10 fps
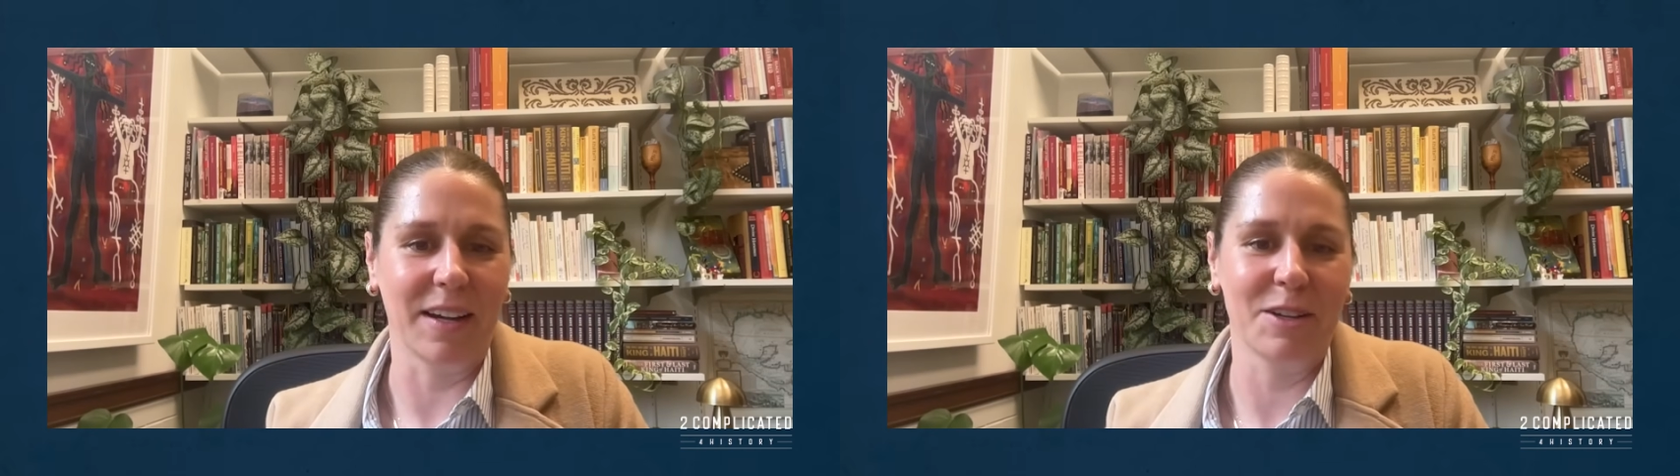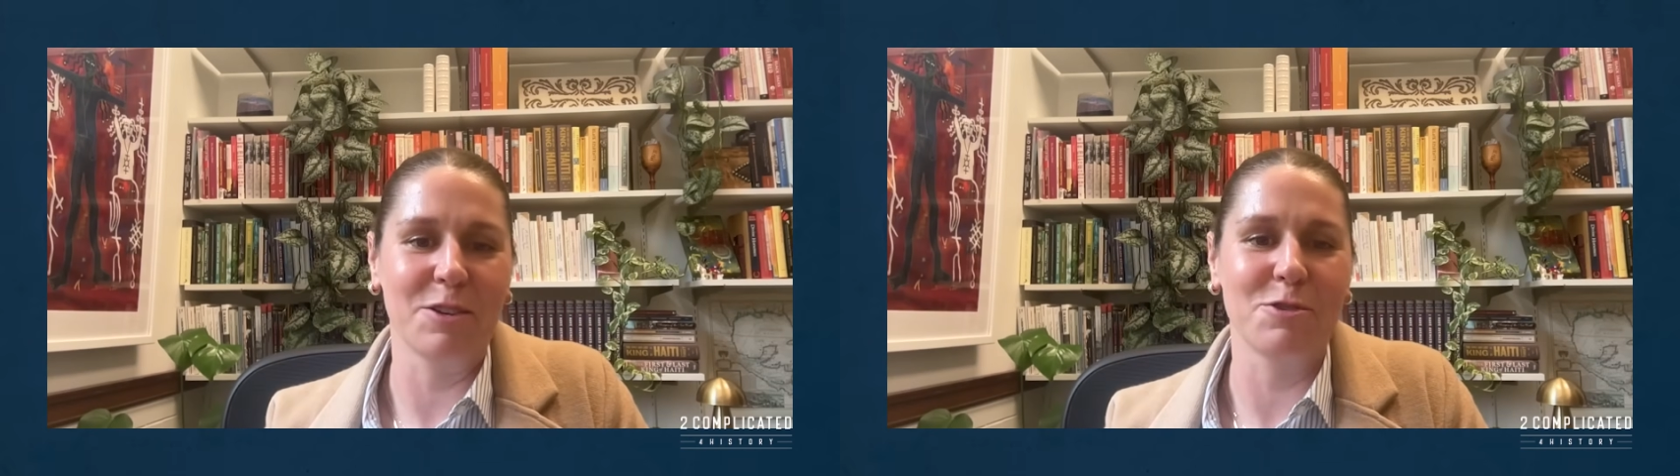
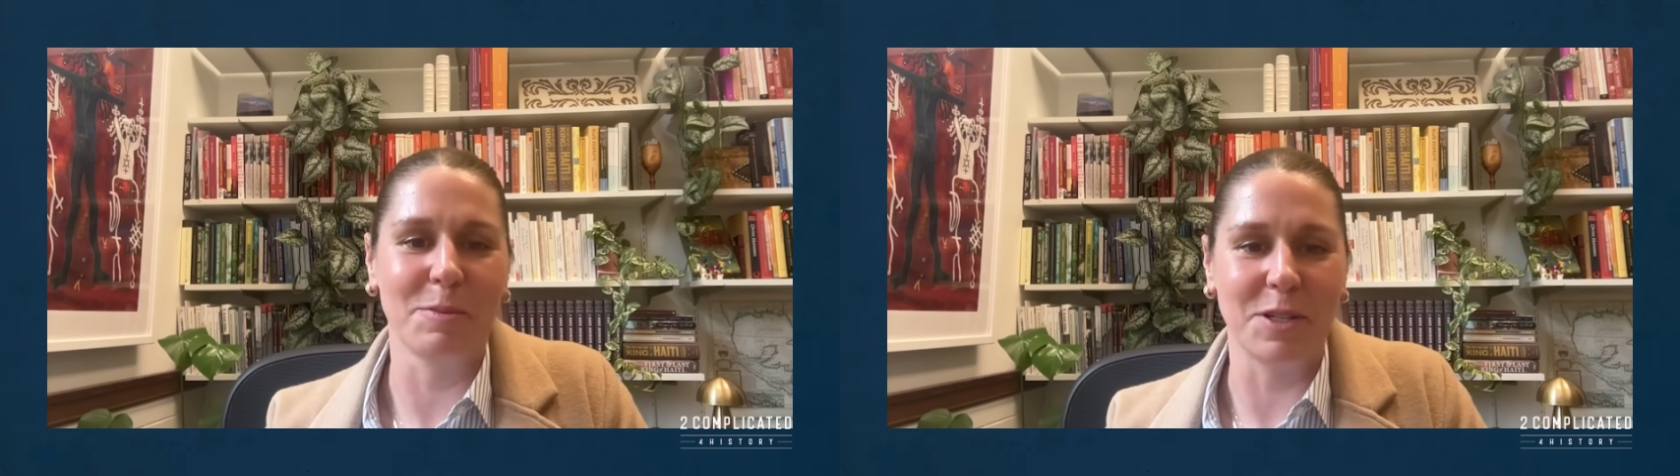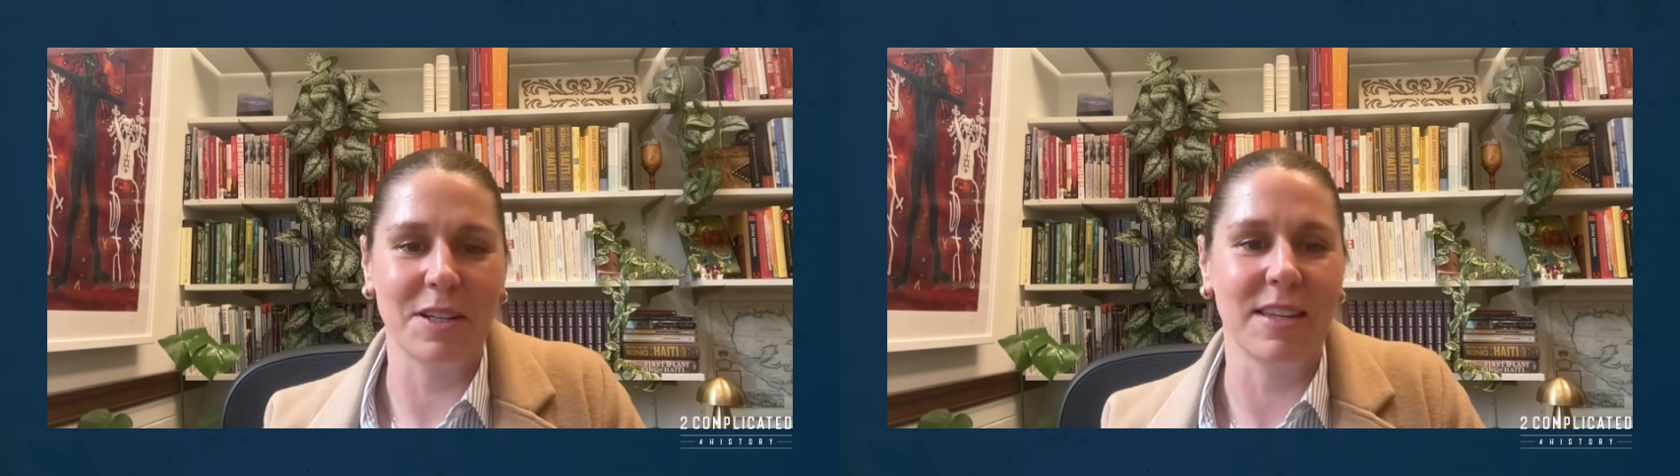
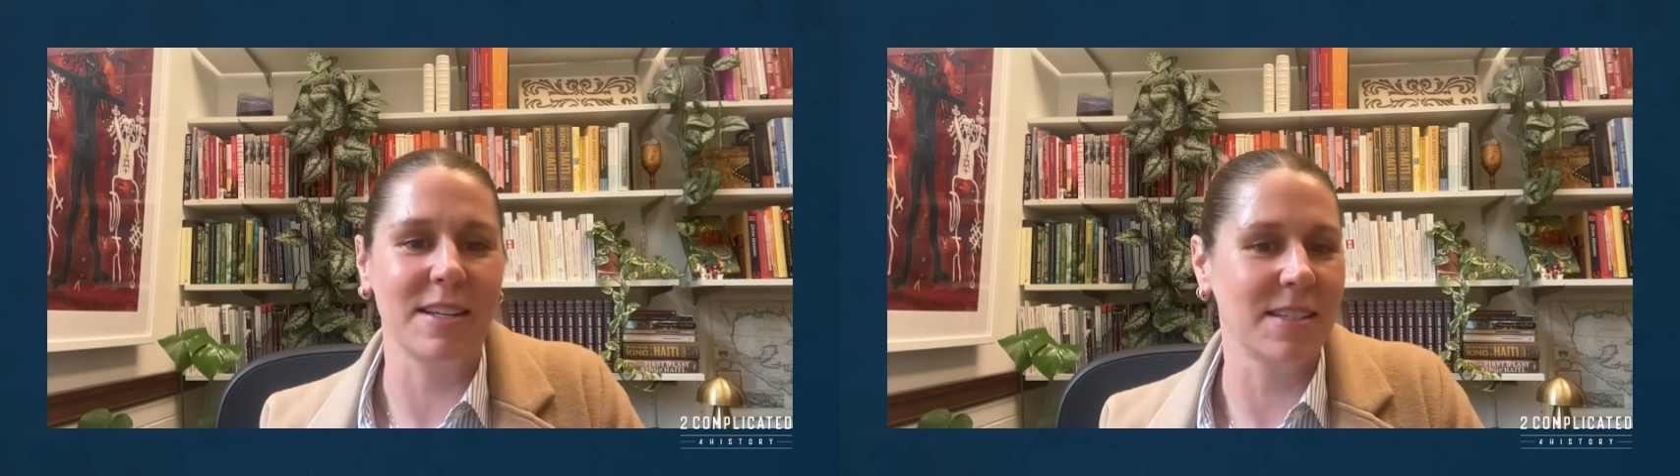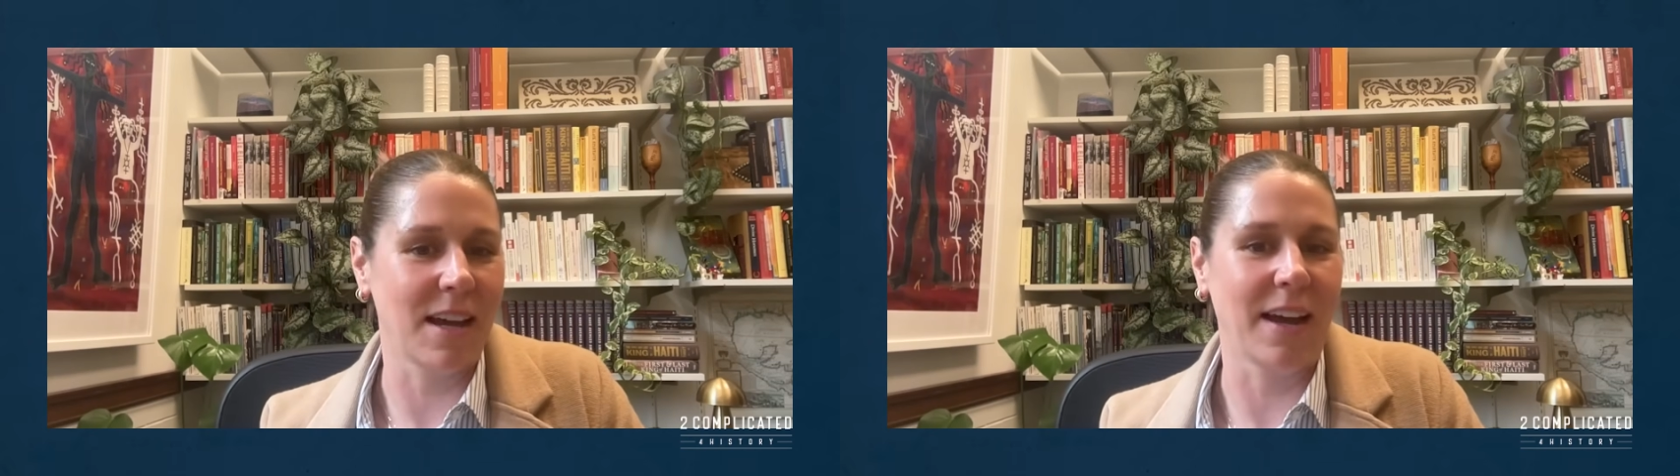contribute to the
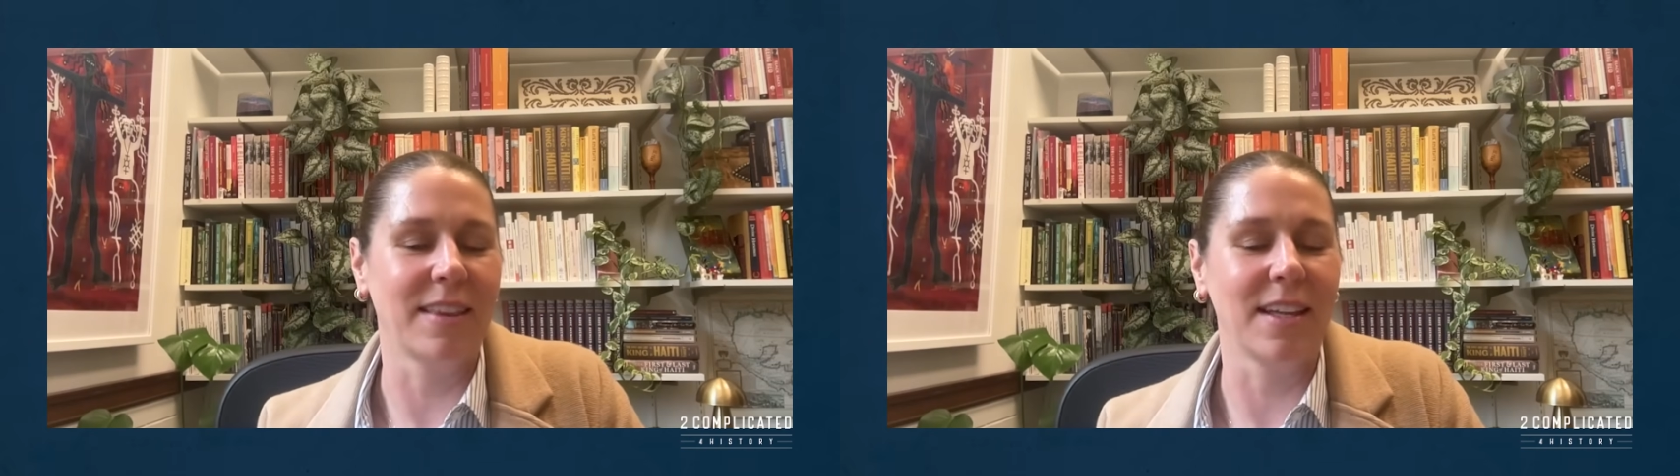design,